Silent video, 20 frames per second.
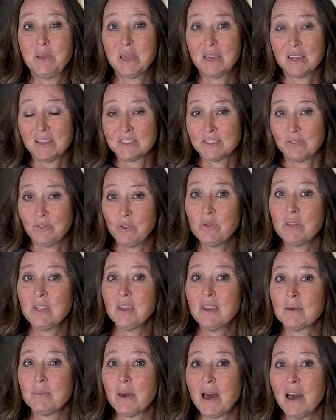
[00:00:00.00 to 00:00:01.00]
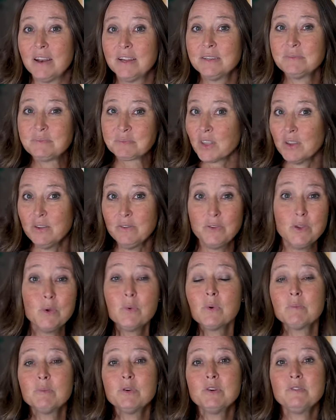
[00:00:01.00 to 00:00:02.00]
because if you think about it, if you
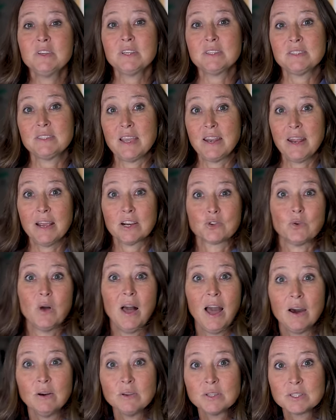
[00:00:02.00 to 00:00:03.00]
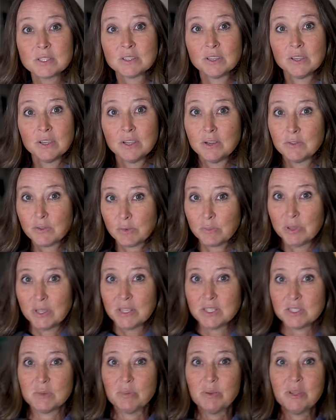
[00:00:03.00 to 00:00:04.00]
were moving, say, an actual house from
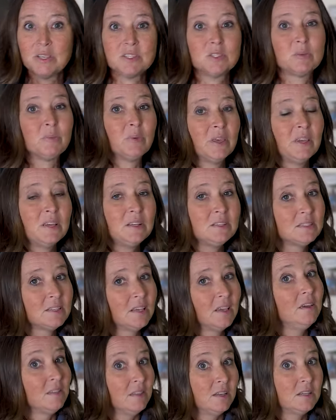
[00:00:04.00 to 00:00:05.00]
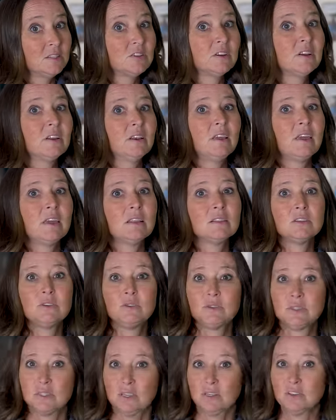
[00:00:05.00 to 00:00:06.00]
place to place to place, things are gonna get
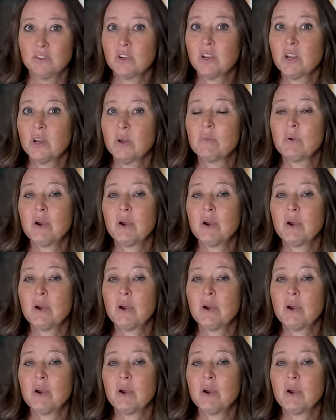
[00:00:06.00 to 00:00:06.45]
loose, things are gonna